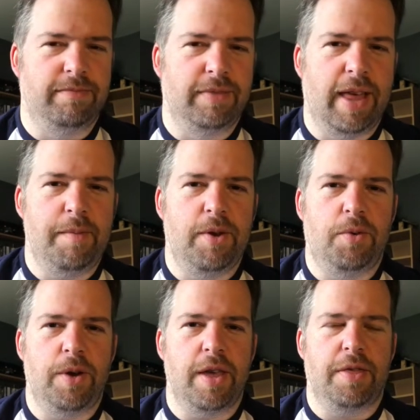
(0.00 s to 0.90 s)
Let me know
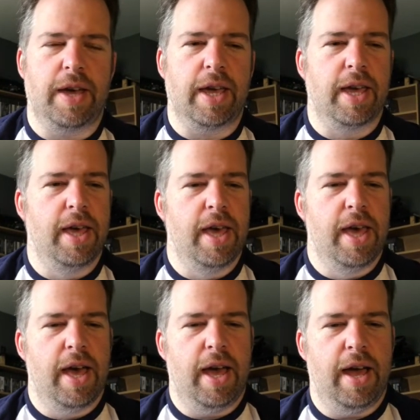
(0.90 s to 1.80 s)
what you think.
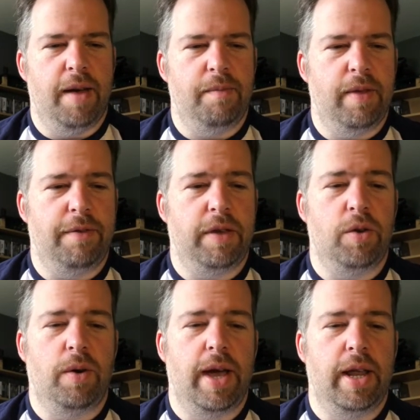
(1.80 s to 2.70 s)
If you
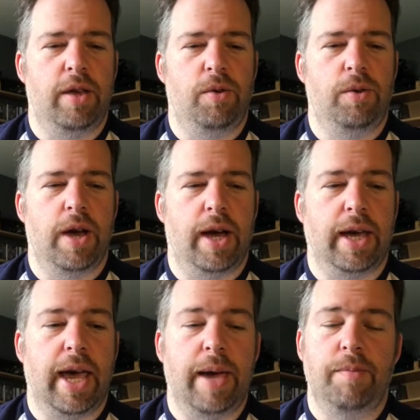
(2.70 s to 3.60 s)
know any Ouya
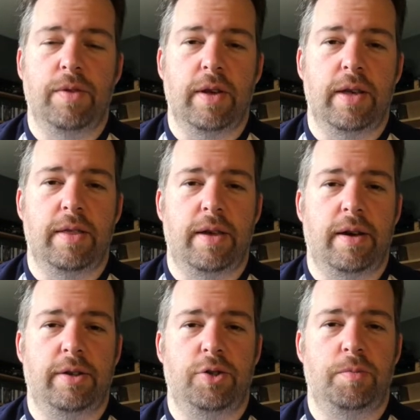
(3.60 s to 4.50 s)
games that
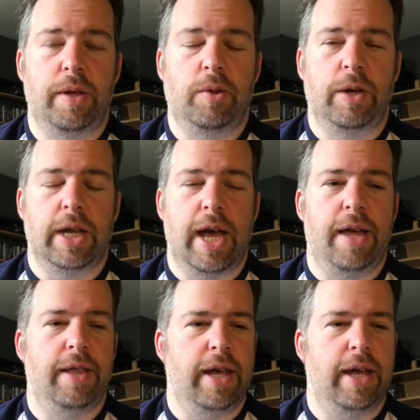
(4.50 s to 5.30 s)
I should be looking at,